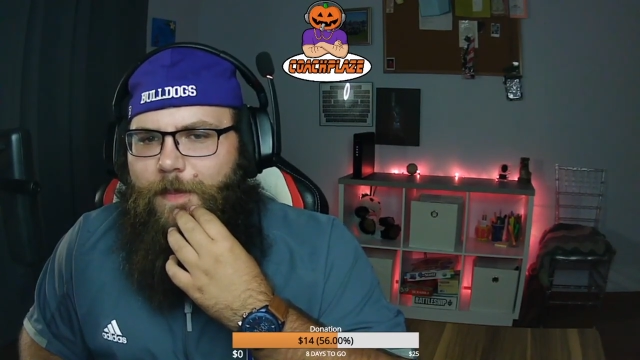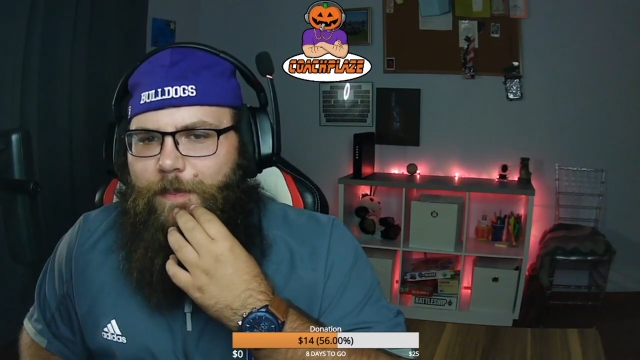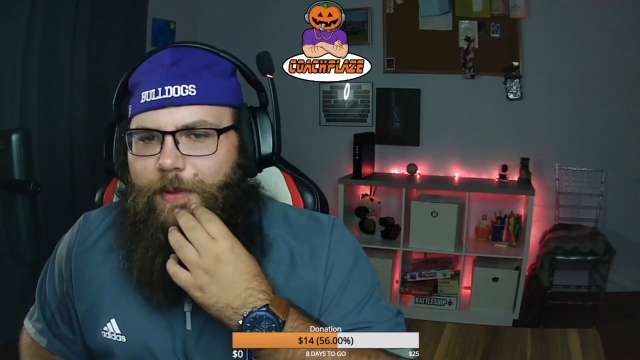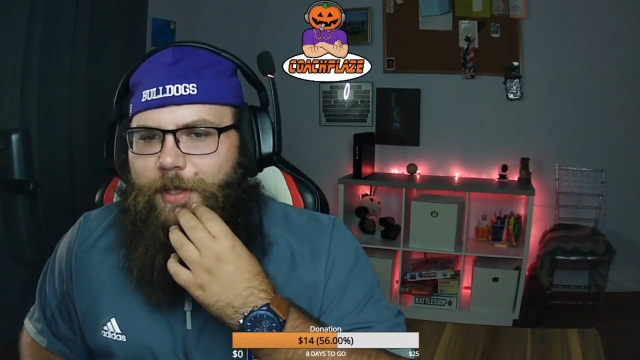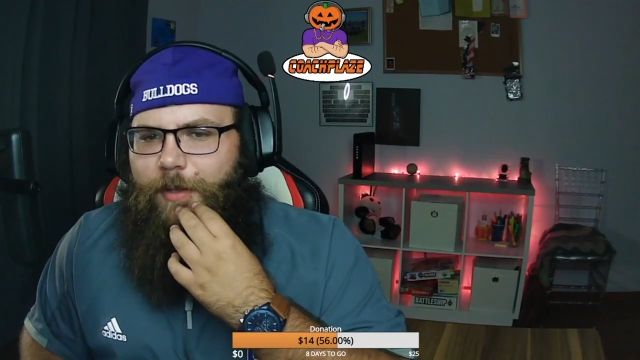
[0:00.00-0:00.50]

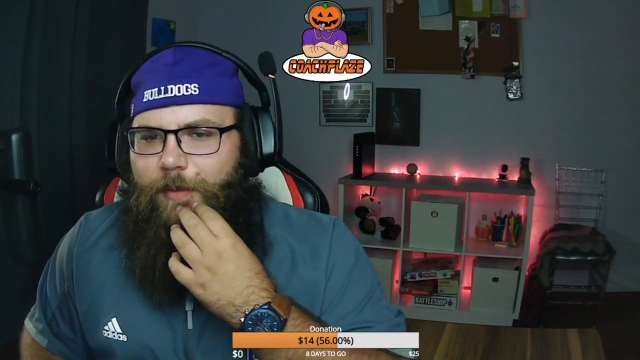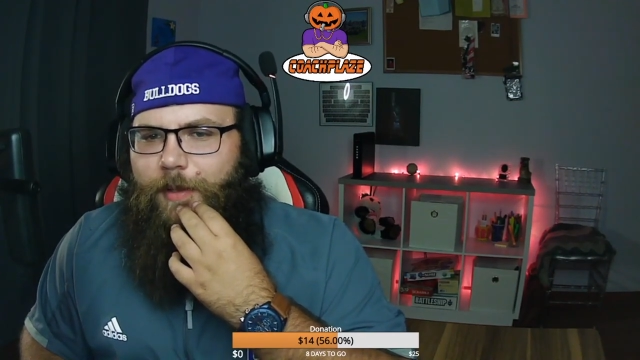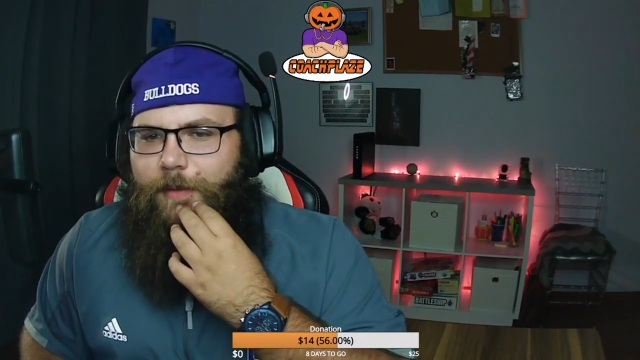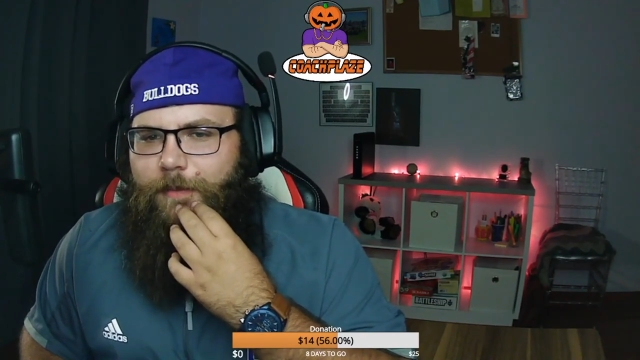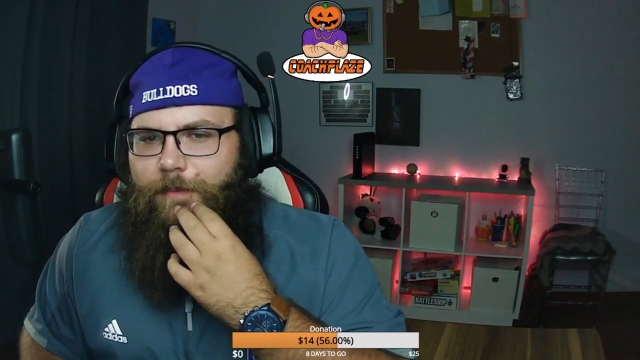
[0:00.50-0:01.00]
But
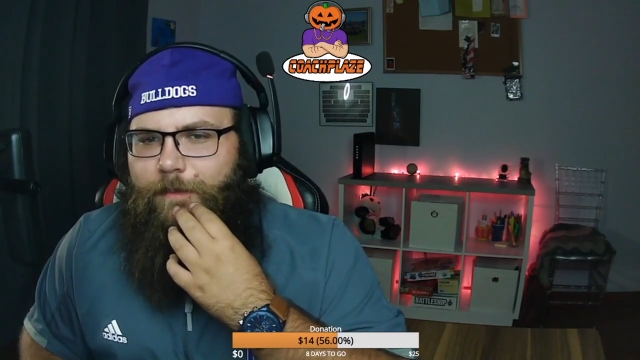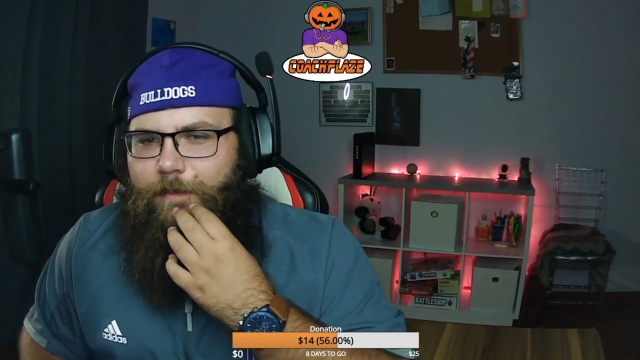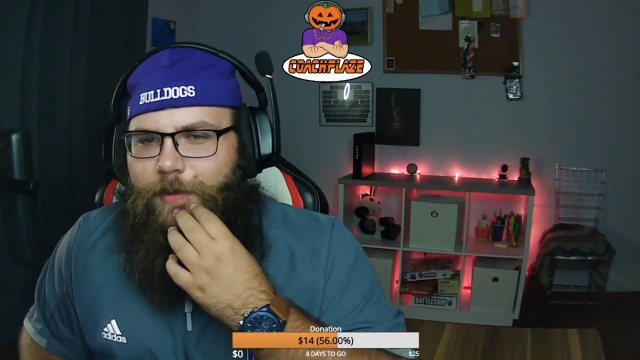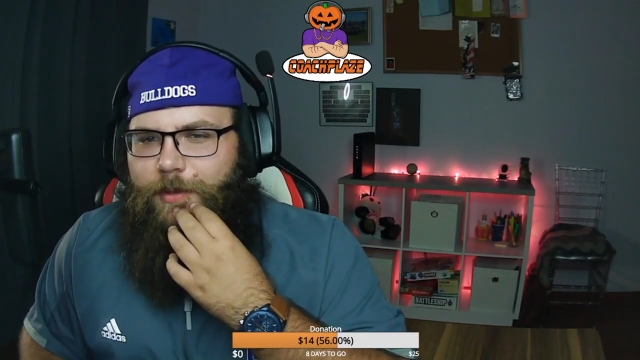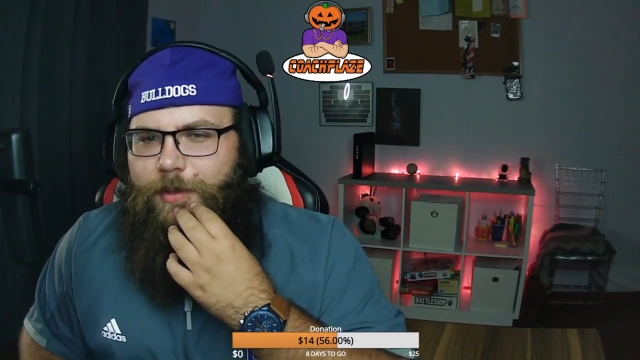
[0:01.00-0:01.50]
anyway,
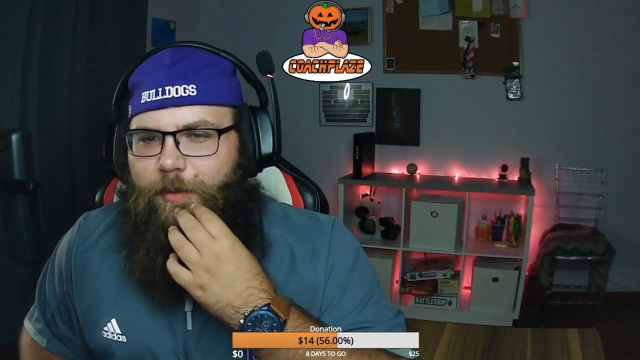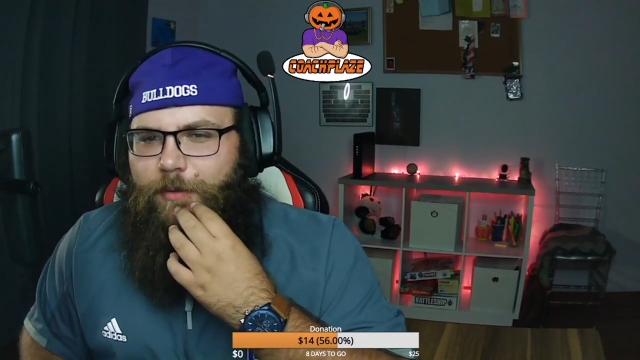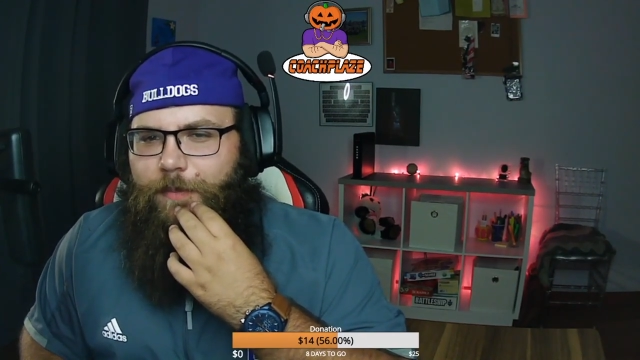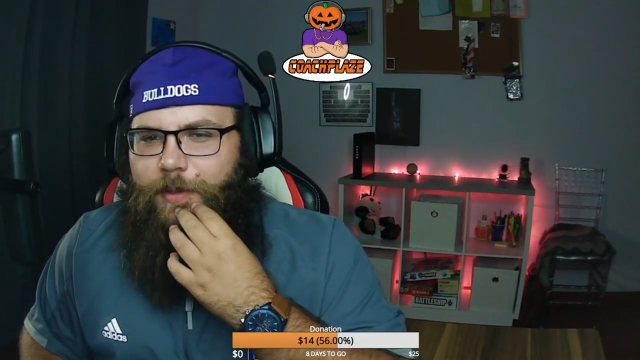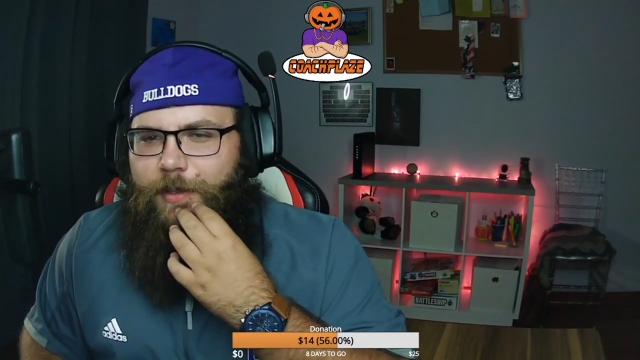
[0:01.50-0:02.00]
this is
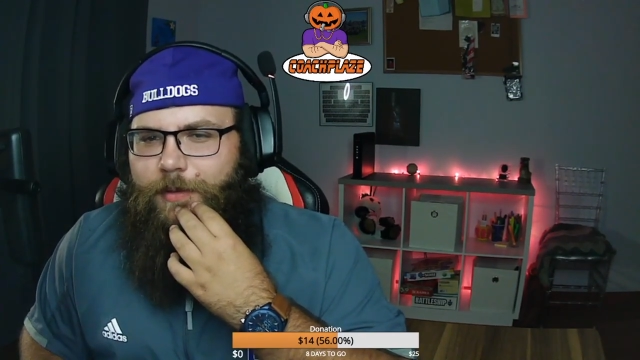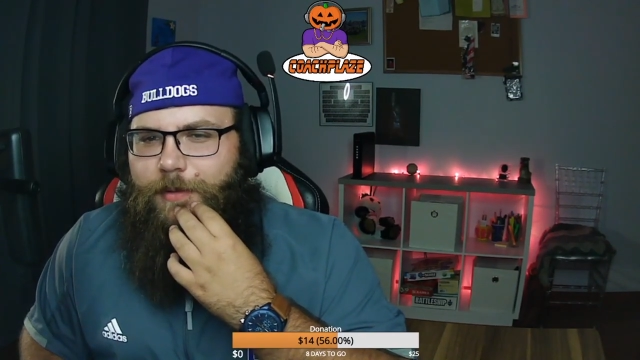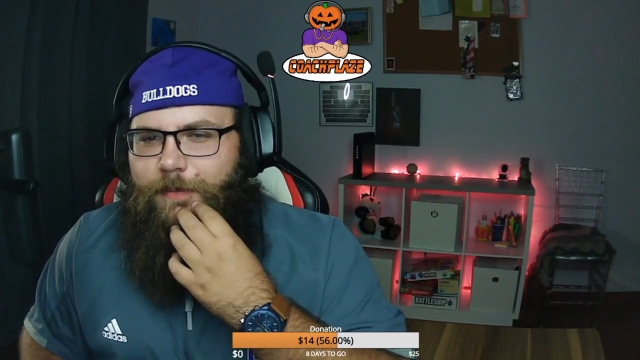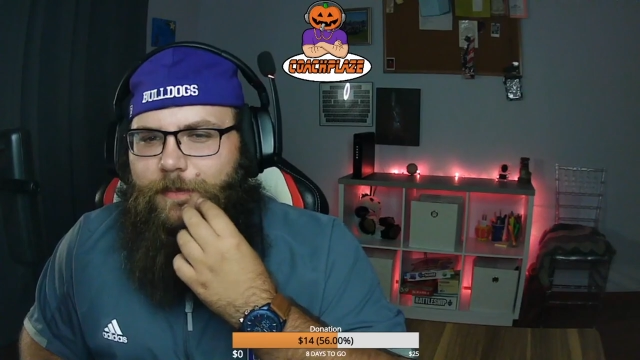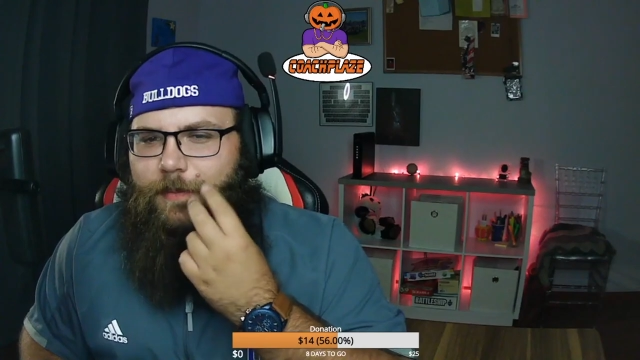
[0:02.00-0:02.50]
Coach Plays,